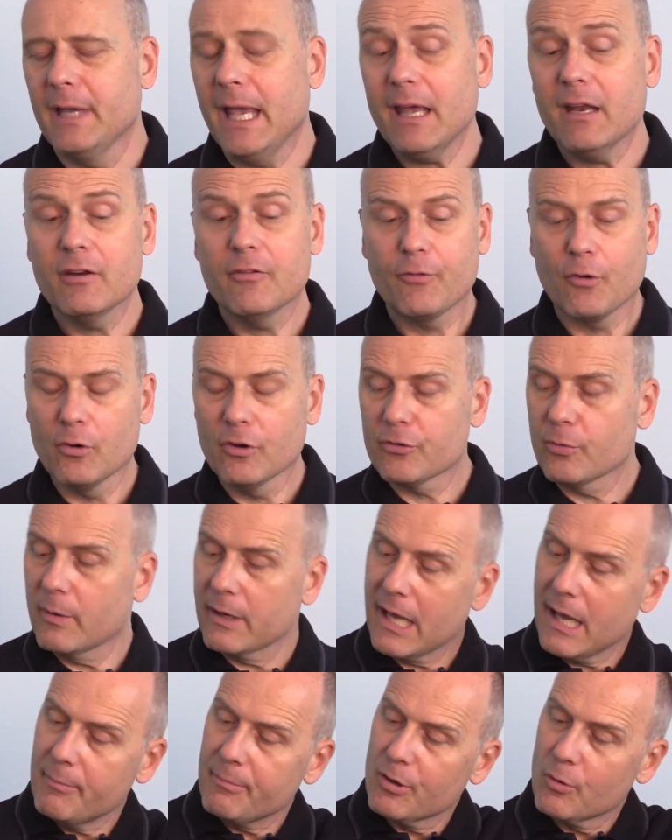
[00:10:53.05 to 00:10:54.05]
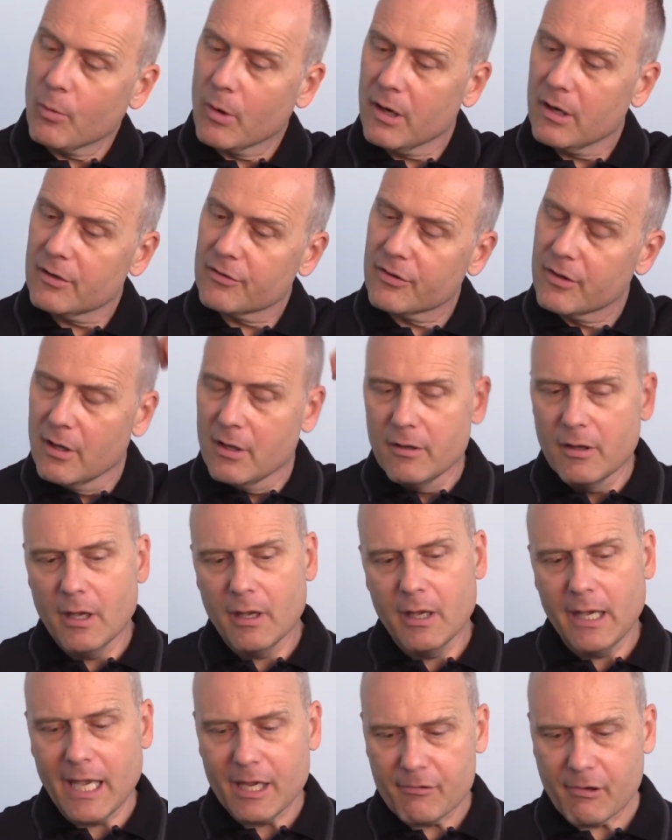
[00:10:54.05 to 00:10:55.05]
And of course, what happened was
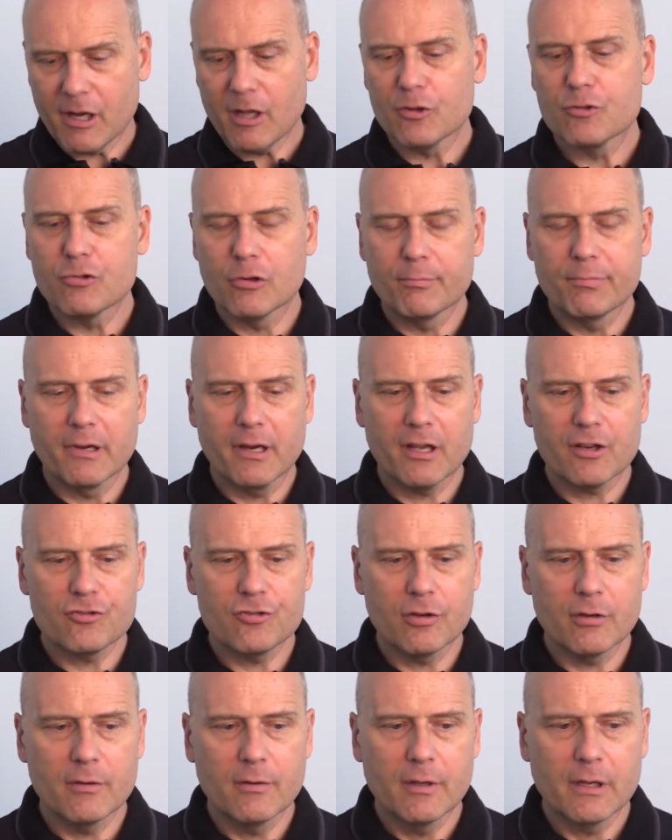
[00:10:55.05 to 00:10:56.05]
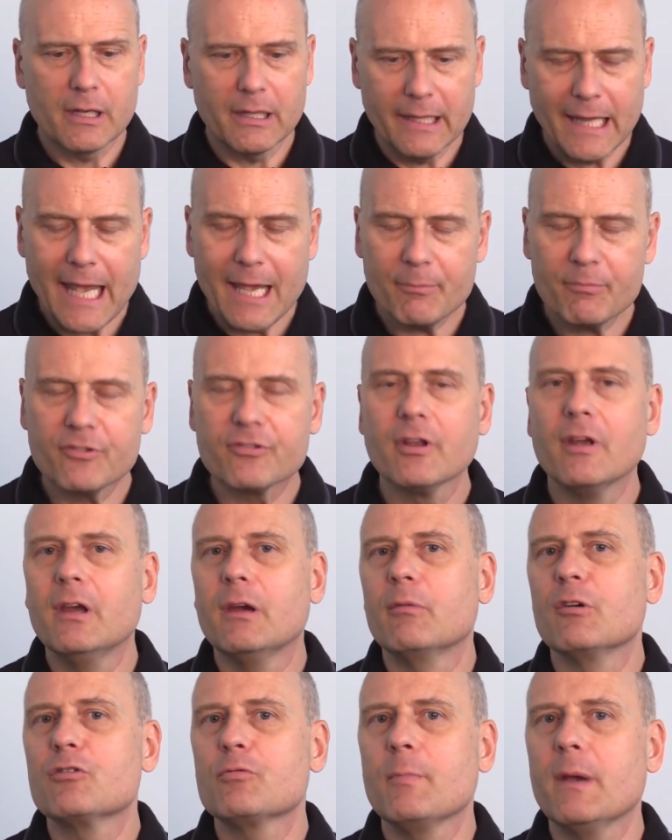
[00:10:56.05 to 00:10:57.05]
agricultural production collapsed,
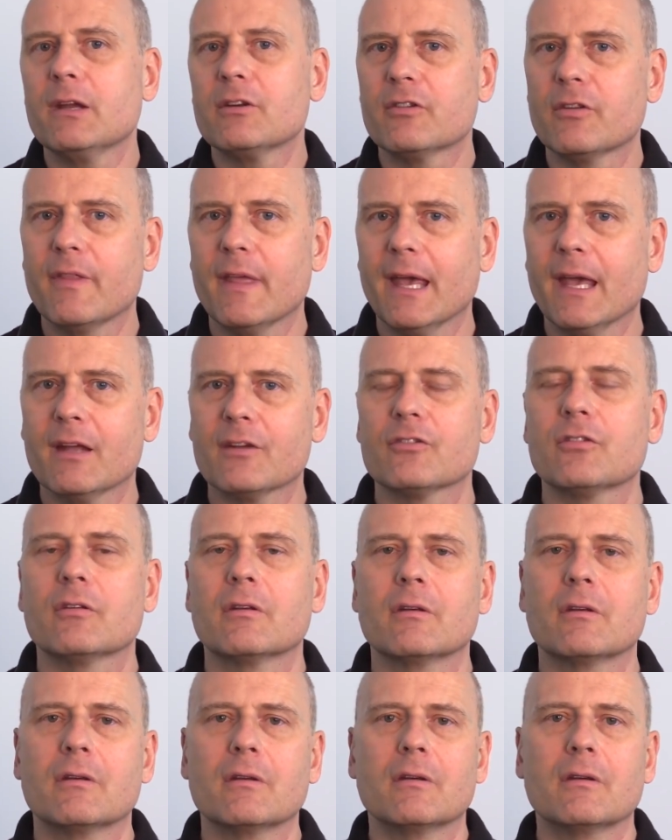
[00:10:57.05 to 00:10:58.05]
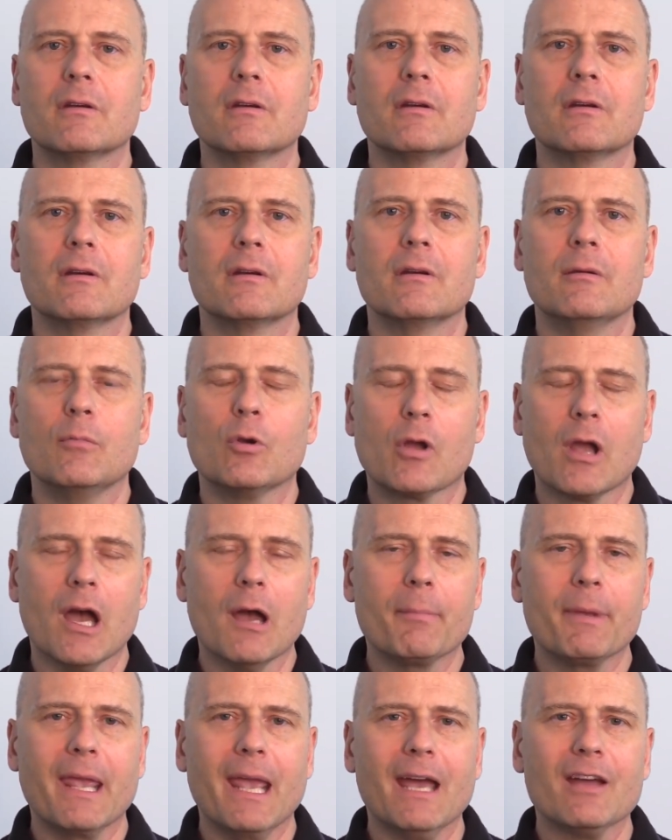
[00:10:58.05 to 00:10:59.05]
which meant that
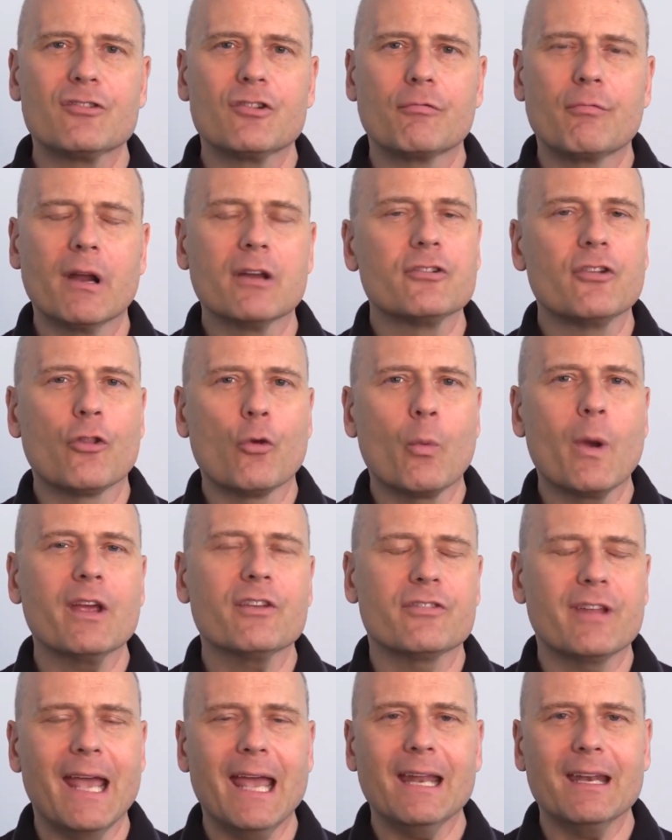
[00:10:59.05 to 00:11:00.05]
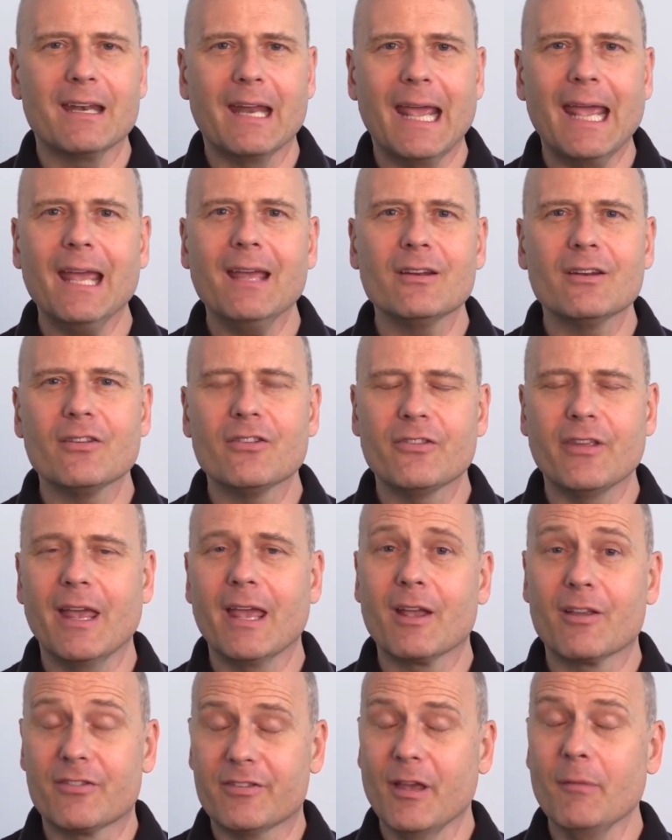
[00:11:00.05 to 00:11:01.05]
Mugabe had to run to the West, hat in hand, and
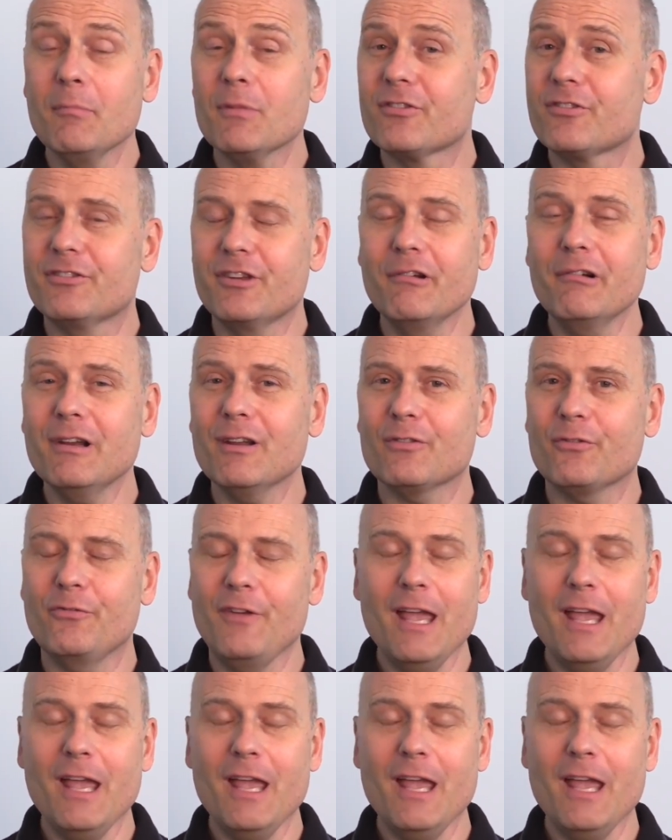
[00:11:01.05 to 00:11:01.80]
saying, "Some mysterious